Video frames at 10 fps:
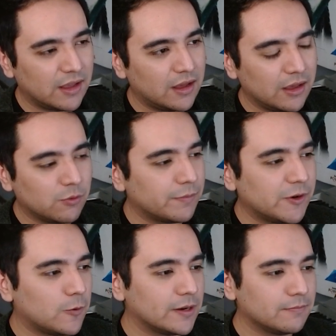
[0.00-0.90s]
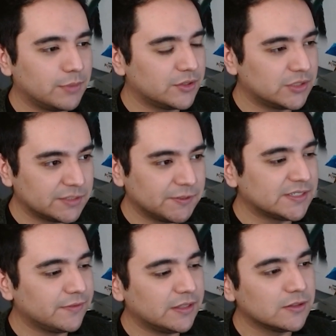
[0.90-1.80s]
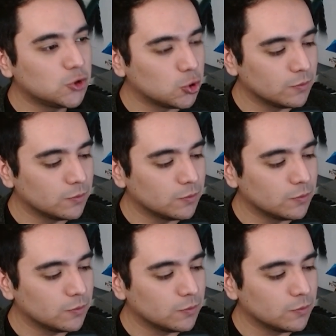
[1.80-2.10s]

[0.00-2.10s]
it would have been a 1, but just because of it, 2.